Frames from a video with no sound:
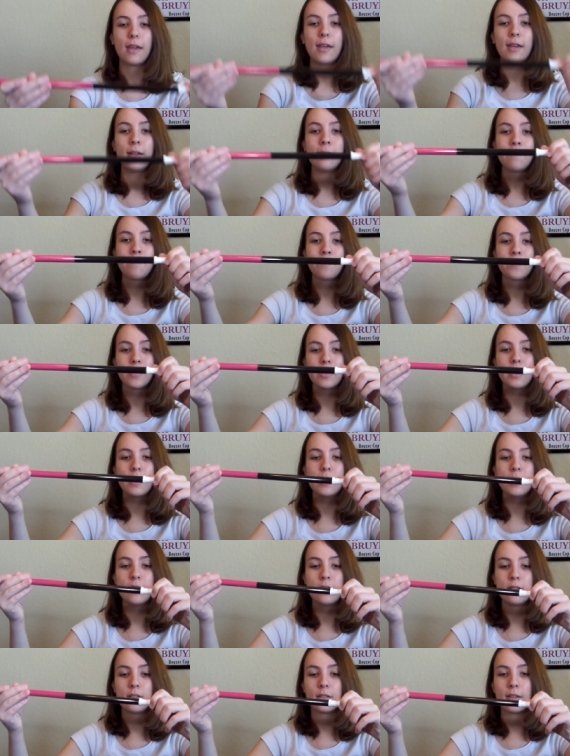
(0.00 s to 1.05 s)
telescoping
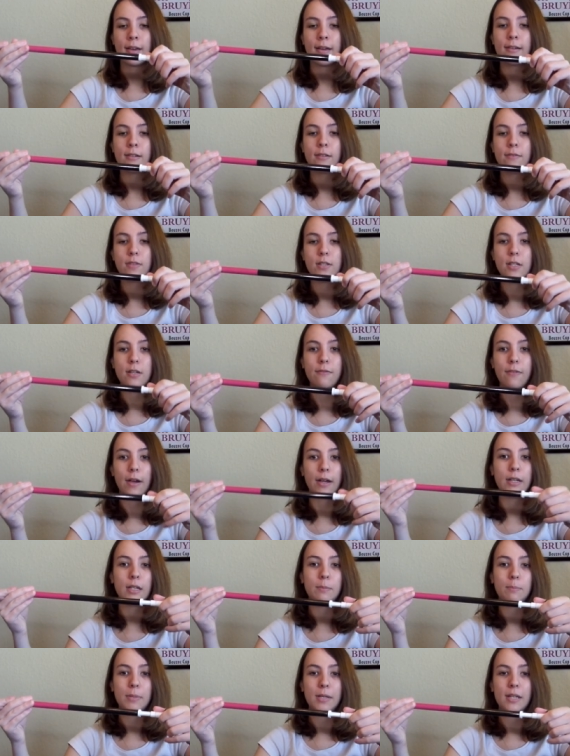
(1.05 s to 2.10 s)
cane. Now,
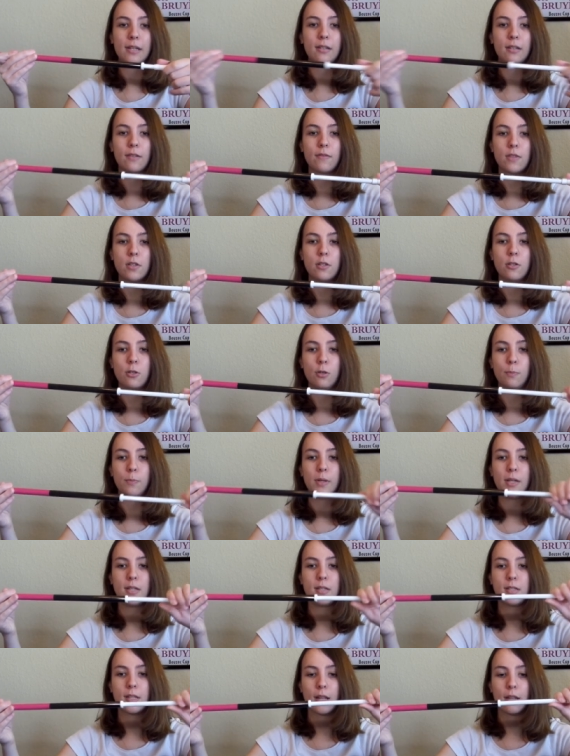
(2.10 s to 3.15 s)
it's one of the lesser
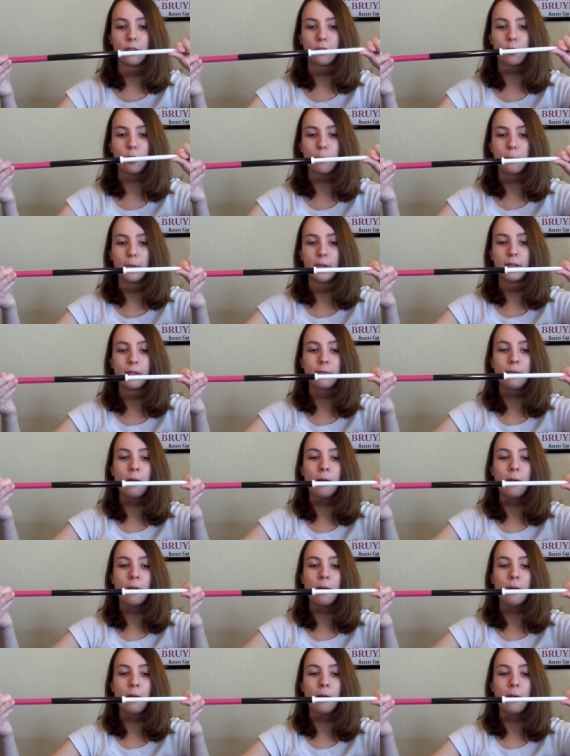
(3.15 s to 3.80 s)
known types of canes,